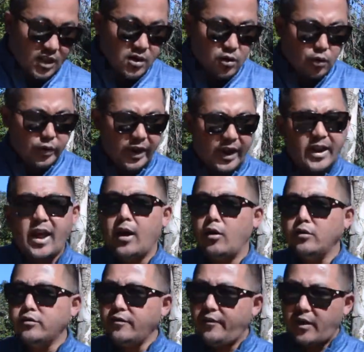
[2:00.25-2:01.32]
okay, and I
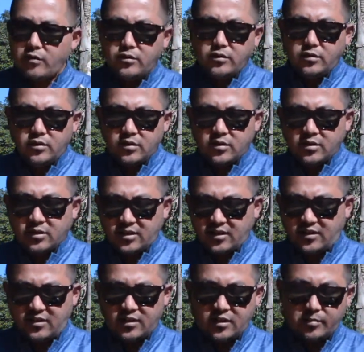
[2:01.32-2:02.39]
also found this in the